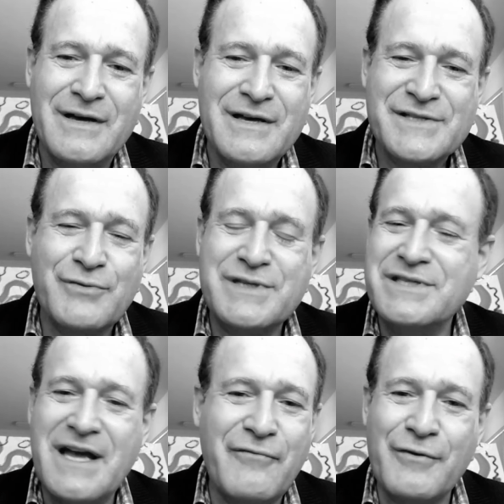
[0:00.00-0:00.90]
Right. So
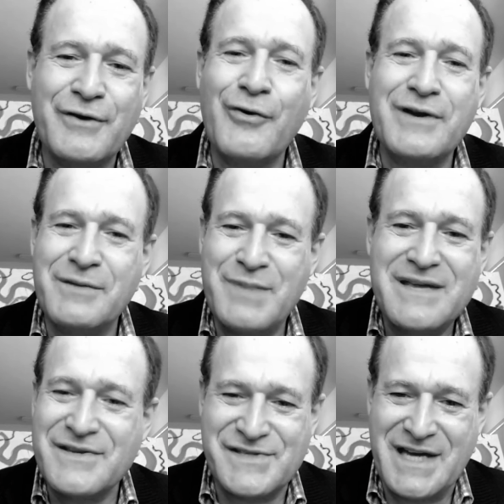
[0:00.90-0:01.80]
it's never going to
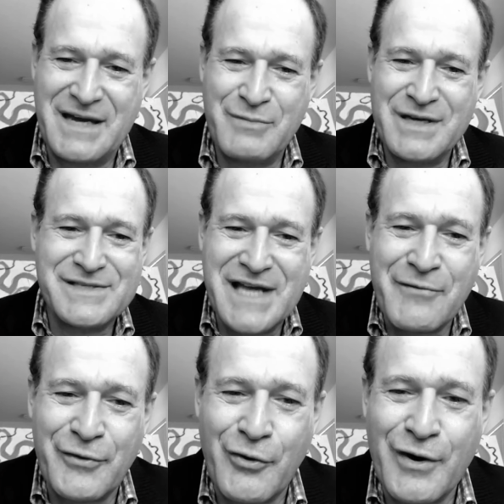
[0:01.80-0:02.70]
be the same. It's
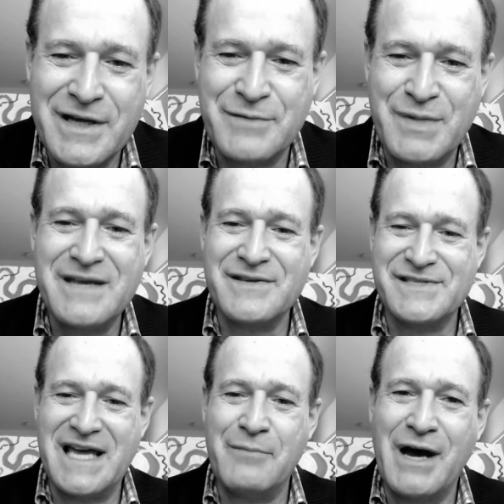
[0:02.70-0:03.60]
never going to be the
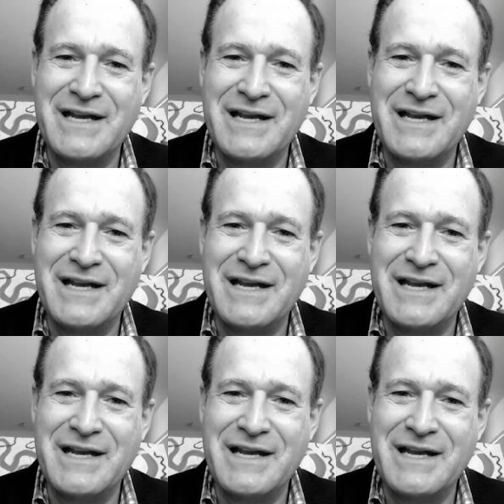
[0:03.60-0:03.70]
same